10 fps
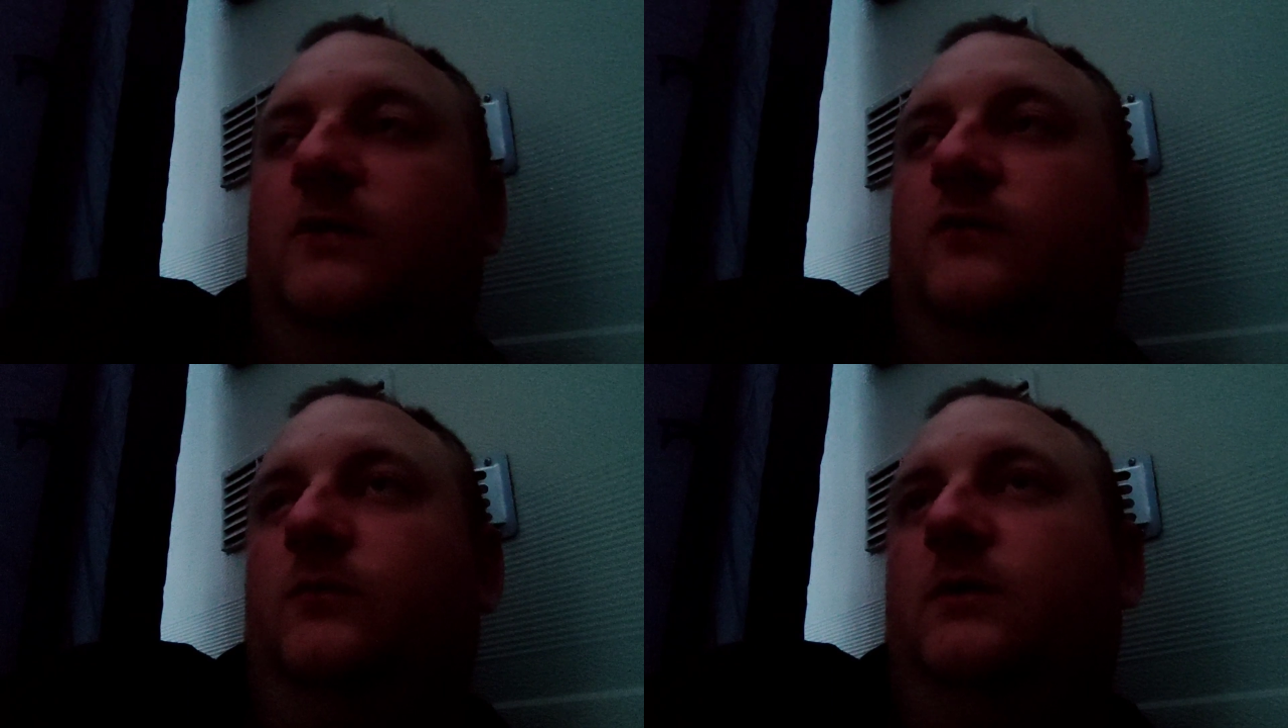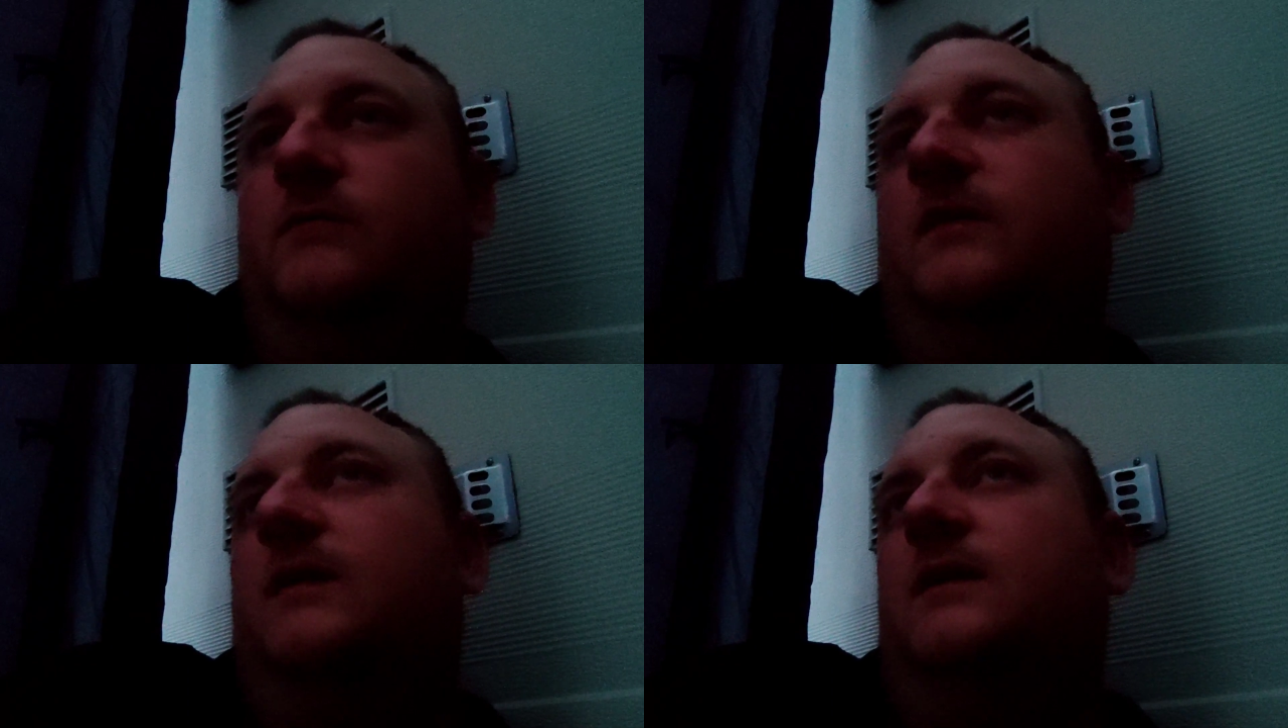So what I've
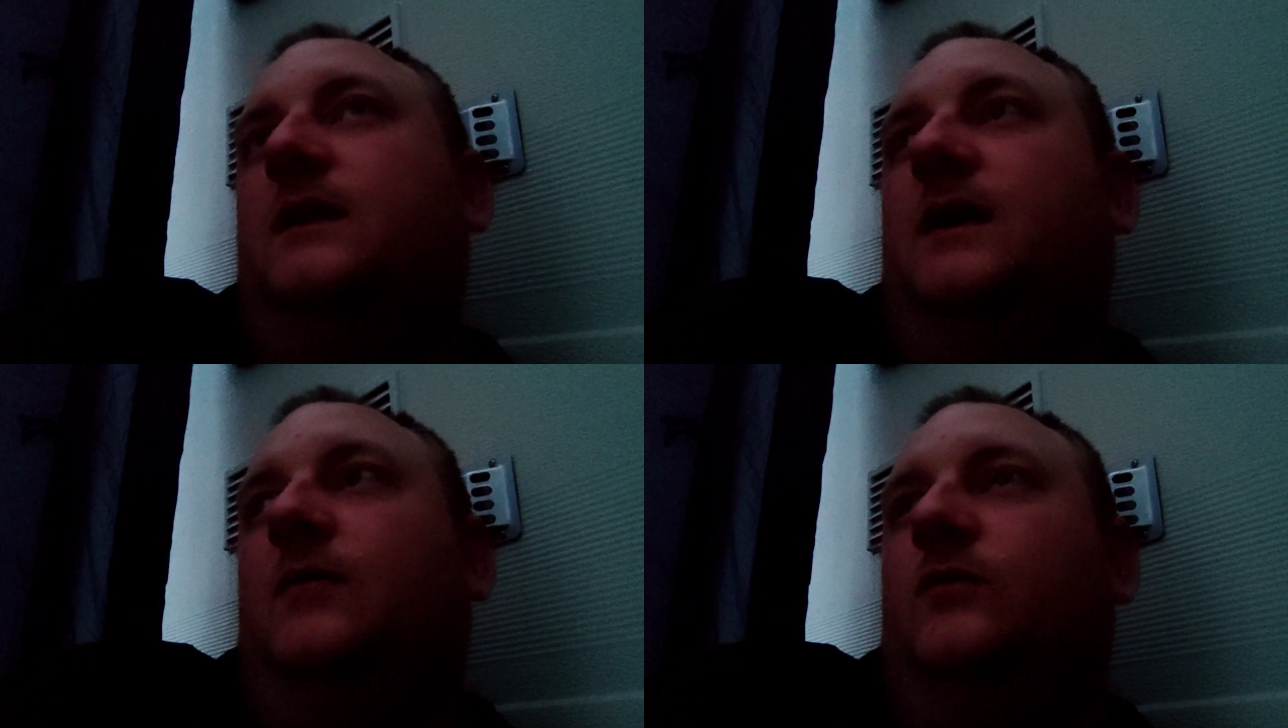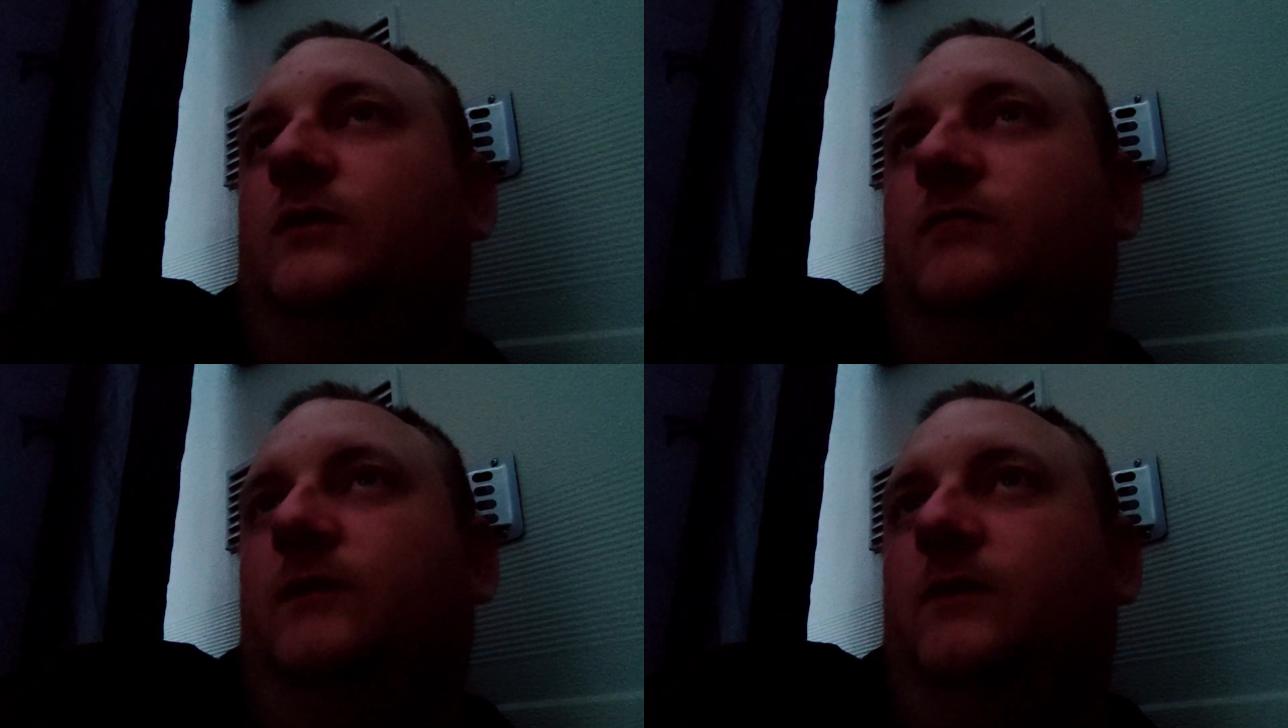done now is
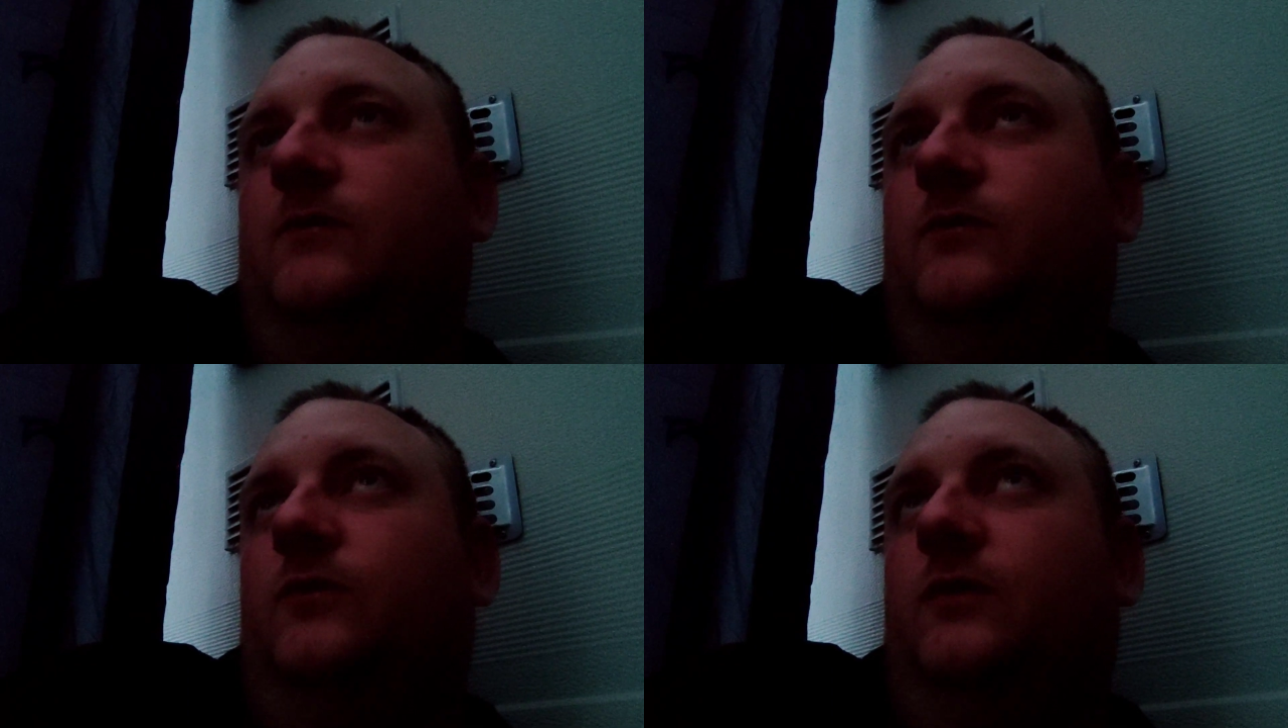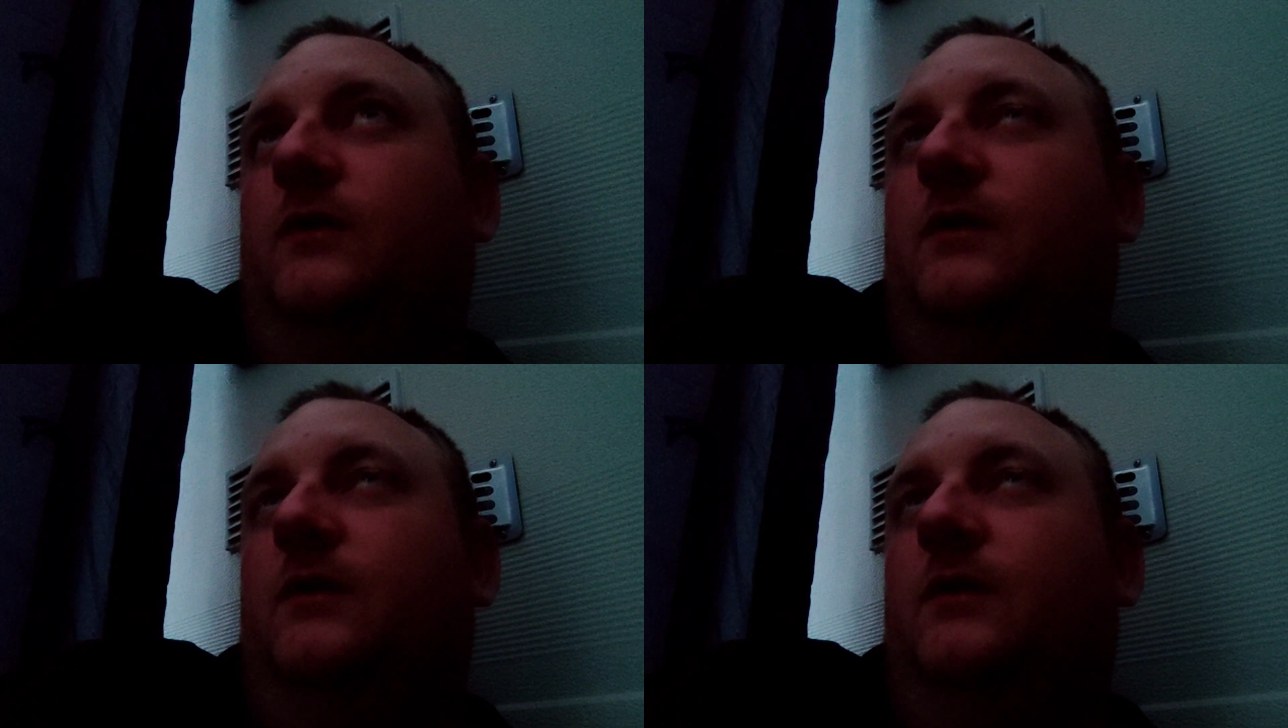I've used